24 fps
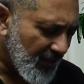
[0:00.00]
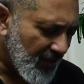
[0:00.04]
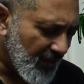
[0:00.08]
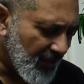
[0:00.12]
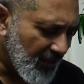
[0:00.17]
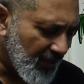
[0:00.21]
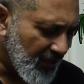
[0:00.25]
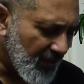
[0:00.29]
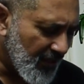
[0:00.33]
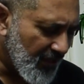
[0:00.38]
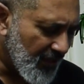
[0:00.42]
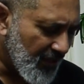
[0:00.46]

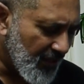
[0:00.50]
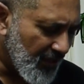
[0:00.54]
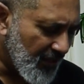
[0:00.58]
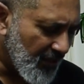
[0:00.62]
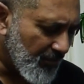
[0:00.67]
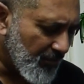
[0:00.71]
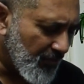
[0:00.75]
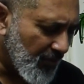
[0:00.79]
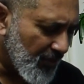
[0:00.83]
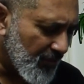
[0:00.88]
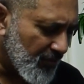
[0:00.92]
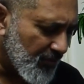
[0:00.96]

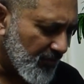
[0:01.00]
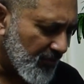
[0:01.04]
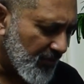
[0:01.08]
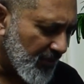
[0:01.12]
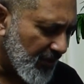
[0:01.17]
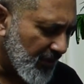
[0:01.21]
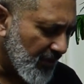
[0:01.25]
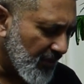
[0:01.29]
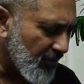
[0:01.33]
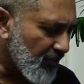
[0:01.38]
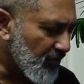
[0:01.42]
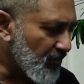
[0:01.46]
about
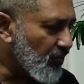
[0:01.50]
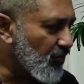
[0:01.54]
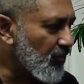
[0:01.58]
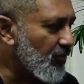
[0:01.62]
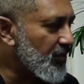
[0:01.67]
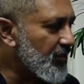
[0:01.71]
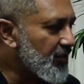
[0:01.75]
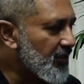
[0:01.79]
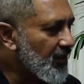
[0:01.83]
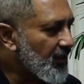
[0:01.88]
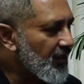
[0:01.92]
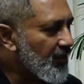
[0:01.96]
the
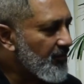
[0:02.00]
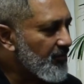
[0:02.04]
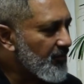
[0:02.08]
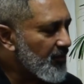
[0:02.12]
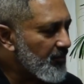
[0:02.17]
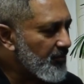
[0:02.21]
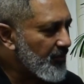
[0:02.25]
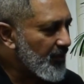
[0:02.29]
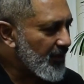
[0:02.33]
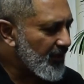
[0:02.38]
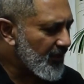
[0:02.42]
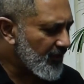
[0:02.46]
coalition
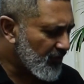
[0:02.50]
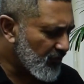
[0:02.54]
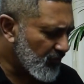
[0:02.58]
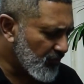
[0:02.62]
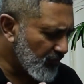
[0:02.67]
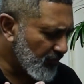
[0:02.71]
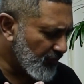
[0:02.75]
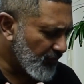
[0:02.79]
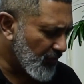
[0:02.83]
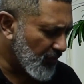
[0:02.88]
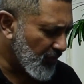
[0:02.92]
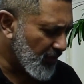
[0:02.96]
government being
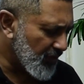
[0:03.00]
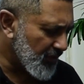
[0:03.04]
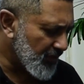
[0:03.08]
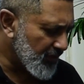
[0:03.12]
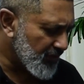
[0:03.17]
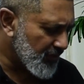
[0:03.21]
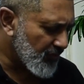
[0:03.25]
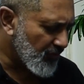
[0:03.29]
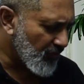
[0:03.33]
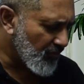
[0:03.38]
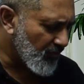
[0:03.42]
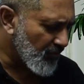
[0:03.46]
too
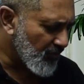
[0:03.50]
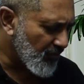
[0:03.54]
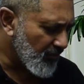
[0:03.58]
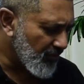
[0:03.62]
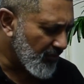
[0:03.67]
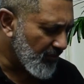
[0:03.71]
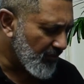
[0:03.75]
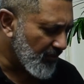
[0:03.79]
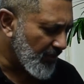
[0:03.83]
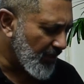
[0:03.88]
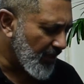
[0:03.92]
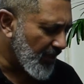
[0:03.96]
focused
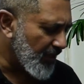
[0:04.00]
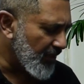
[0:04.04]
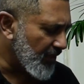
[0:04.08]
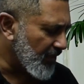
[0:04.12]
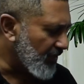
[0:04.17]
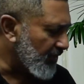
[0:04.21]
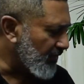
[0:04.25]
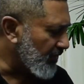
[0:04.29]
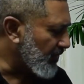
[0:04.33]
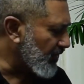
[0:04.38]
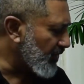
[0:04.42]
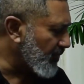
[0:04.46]
on
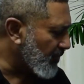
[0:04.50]
and